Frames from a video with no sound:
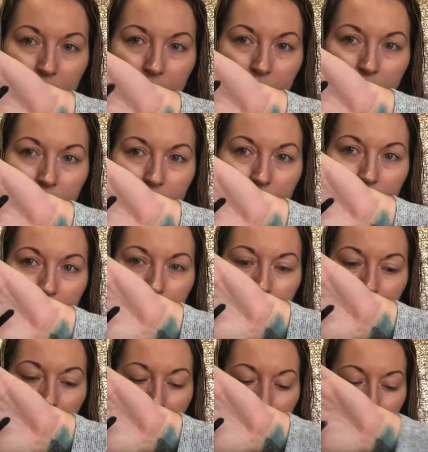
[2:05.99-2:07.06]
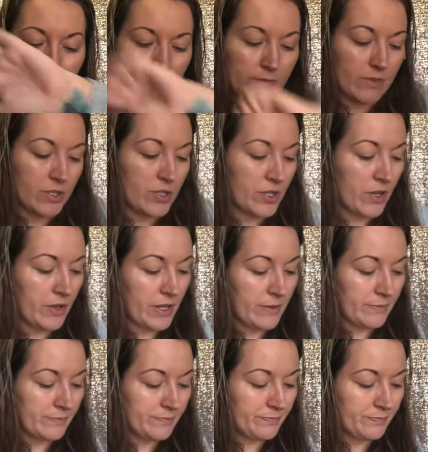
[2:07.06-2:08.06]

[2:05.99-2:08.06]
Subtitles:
color shape that I'm going to show you.